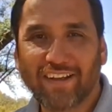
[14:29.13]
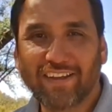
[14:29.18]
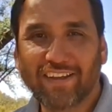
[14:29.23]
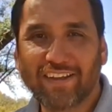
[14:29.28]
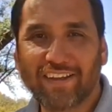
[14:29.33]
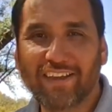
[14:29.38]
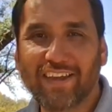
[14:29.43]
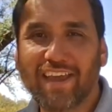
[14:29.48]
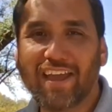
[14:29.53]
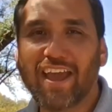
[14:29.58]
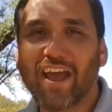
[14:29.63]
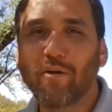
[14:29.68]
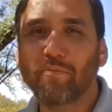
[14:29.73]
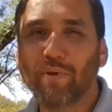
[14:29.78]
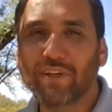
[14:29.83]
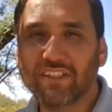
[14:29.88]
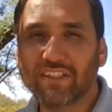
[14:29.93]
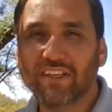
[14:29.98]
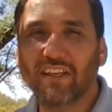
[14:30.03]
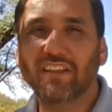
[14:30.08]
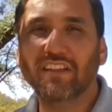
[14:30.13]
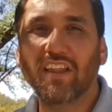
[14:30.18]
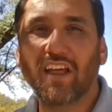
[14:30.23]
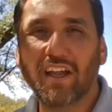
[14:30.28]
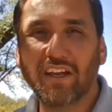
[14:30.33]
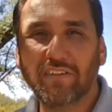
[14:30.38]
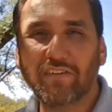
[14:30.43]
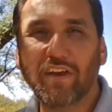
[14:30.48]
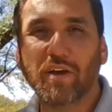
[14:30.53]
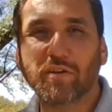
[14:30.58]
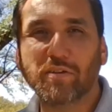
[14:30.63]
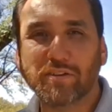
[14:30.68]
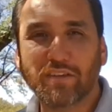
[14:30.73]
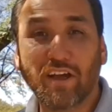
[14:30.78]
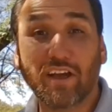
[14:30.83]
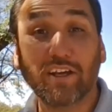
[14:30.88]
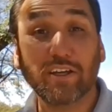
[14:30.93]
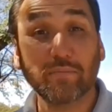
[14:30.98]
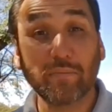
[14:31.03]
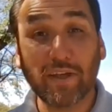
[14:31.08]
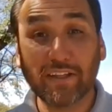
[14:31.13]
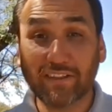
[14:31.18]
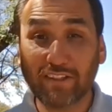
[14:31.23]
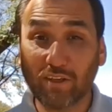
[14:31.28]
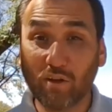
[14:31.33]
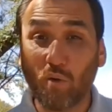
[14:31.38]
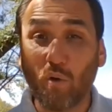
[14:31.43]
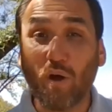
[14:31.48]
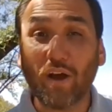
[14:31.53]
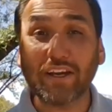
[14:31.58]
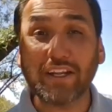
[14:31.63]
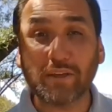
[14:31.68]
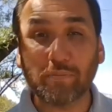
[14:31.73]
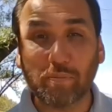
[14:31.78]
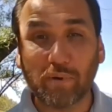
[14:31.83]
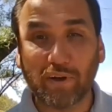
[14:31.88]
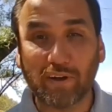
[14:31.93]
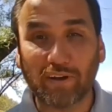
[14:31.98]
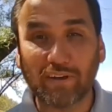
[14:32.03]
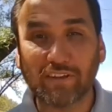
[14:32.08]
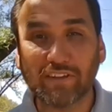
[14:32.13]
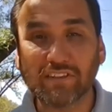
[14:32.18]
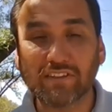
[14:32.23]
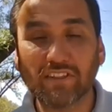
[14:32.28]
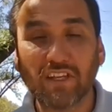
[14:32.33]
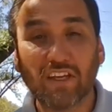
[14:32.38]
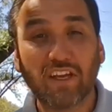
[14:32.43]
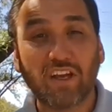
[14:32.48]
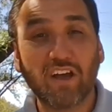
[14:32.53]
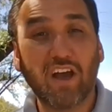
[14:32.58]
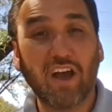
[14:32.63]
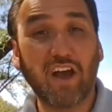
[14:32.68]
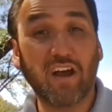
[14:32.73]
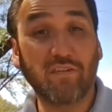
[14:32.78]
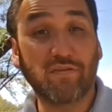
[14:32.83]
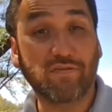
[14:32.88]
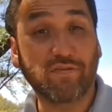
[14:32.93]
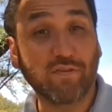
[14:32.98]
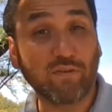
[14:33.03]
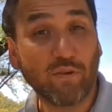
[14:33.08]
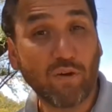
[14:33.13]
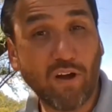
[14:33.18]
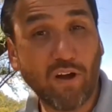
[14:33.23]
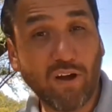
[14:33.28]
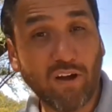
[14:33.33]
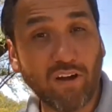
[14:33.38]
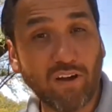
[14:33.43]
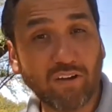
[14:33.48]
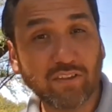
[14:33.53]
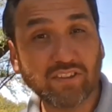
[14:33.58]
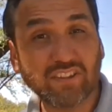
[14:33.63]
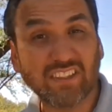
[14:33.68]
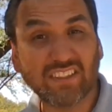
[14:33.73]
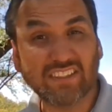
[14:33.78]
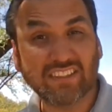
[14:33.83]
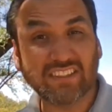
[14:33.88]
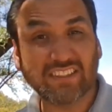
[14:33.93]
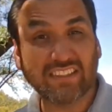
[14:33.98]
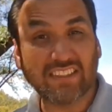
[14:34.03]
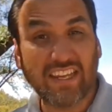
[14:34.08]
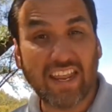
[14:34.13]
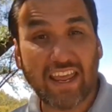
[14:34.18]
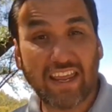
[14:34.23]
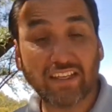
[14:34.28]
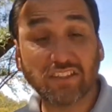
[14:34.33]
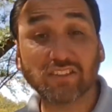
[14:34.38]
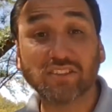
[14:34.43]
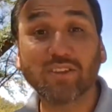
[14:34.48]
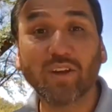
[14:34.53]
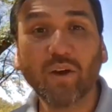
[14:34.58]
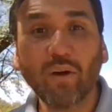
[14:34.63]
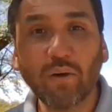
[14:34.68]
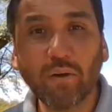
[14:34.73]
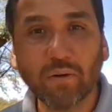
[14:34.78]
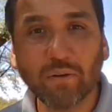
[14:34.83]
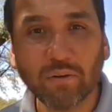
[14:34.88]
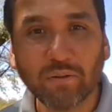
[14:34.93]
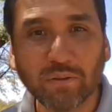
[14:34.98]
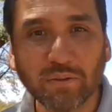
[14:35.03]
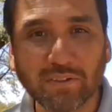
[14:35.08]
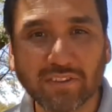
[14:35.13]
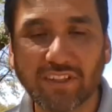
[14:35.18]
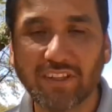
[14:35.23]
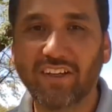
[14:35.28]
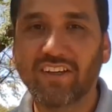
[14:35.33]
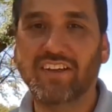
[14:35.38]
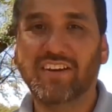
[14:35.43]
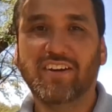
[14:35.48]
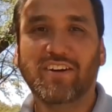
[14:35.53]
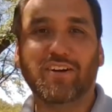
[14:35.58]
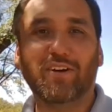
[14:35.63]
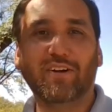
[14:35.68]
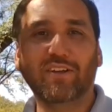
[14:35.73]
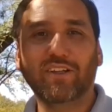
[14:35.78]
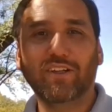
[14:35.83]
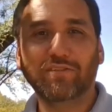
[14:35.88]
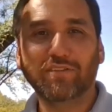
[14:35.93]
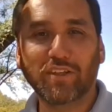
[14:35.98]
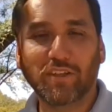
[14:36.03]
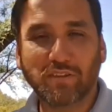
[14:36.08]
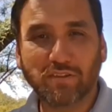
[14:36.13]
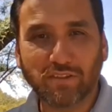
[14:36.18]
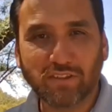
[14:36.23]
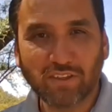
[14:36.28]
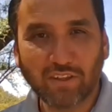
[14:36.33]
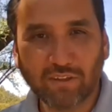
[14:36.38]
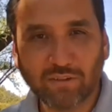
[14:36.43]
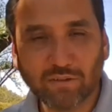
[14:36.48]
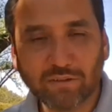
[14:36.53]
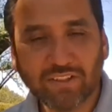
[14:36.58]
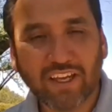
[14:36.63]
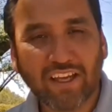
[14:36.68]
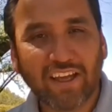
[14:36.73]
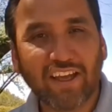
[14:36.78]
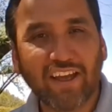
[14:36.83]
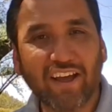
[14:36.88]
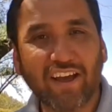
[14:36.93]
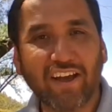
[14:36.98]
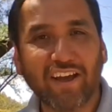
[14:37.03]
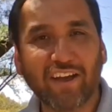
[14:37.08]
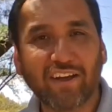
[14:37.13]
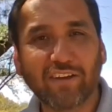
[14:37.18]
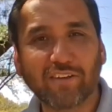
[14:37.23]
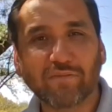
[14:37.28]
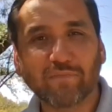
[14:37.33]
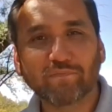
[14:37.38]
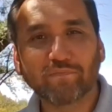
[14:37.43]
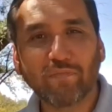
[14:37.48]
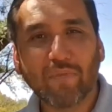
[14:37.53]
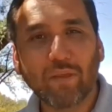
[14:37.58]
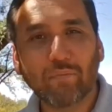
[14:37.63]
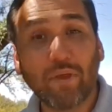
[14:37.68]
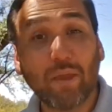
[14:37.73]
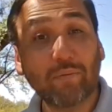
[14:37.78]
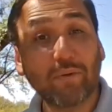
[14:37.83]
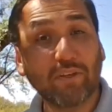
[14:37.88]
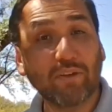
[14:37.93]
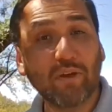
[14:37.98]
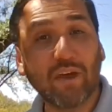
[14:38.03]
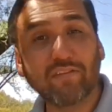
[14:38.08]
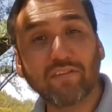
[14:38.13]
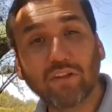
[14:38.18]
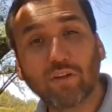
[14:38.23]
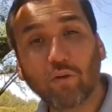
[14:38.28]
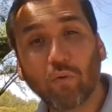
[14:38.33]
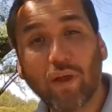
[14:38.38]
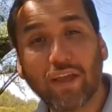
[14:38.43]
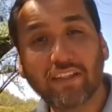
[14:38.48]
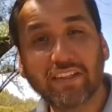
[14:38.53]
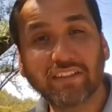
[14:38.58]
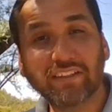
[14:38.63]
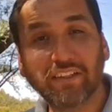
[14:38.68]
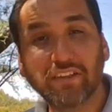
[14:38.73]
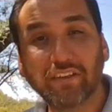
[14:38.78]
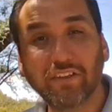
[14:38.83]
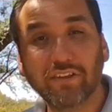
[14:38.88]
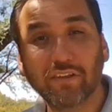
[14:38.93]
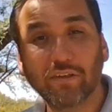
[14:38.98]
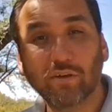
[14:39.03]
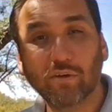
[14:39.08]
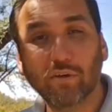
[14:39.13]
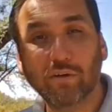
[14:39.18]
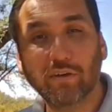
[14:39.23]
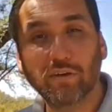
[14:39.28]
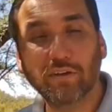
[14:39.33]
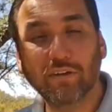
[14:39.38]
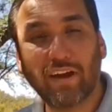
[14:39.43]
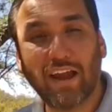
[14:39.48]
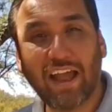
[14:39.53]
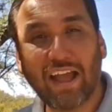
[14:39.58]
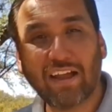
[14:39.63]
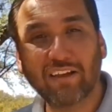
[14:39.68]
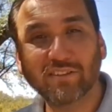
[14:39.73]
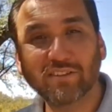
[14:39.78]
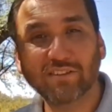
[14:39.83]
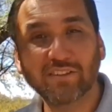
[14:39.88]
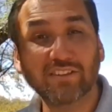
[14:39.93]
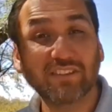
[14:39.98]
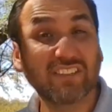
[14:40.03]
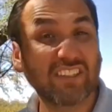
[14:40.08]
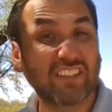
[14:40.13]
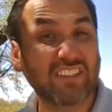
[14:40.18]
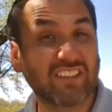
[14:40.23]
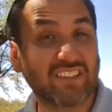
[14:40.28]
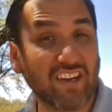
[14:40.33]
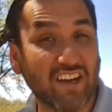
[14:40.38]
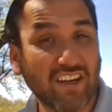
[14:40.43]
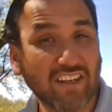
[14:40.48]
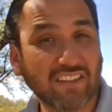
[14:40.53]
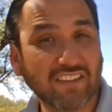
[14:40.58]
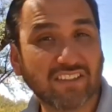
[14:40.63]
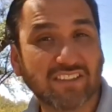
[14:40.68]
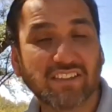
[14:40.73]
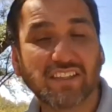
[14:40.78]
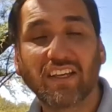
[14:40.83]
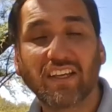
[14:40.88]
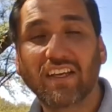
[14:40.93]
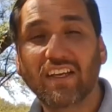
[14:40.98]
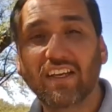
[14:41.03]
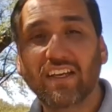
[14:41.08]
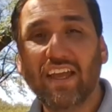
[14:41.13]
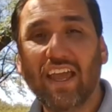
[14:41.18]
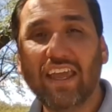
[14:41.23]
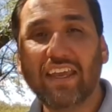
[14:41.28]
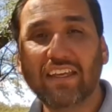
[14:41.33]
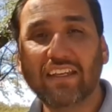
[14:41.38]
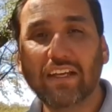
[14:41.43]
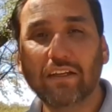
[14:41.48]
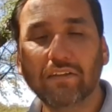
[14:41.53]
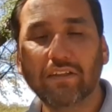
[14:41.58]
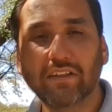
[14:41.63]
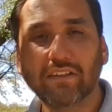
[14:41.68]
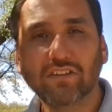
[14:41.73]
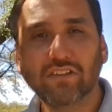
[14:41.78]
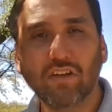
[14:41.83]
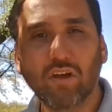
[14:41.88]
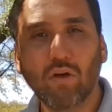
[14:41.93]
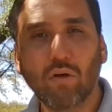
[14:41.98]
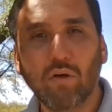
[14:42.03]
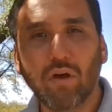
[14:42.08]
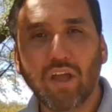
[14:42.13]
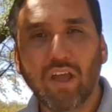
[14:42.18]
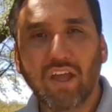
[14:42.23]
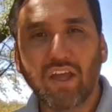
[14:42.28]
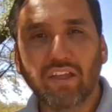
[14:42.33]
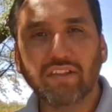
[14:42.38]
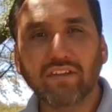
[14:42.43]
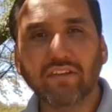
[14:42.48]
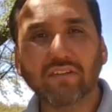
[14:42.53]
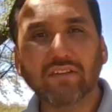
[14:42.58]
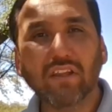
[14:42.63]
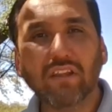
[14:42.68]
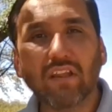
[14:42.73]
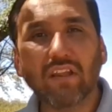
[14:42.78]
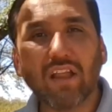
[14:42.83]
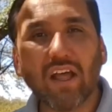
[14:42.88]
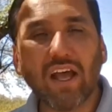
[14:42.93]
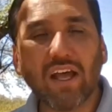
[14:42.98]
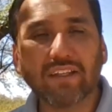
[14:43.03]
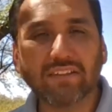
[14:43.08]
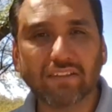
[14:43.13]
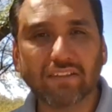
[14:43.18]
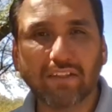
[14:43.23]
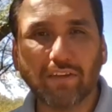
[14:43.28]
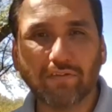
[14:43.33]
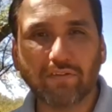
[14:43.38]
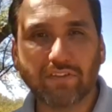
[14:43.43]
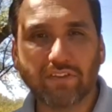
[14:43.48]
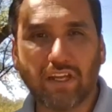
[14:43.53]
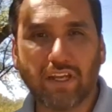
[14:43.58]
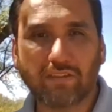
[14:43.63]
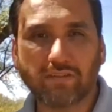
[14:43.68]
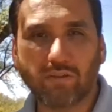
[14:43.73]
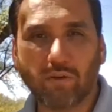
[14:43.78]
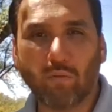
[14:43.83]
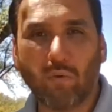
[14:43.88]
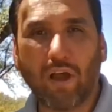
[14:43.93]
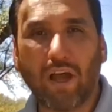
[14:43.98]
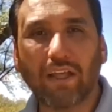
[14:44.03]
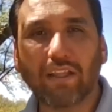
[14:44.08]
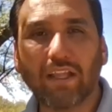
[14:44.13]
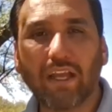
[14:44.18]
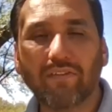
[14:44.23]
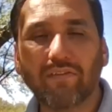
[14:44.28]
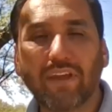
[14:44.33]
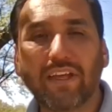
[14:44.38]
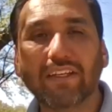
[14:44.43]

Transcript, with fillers: Yeah, I bet a lot of y'all were talking about the aquatic birds, uh, frogs, snakes, turtles. Oh, I love turtles. Turtles, uh, Maybe you have a little wetland near your, your house. You can see ducks hanging out there. So there's lots of different types of wildlife.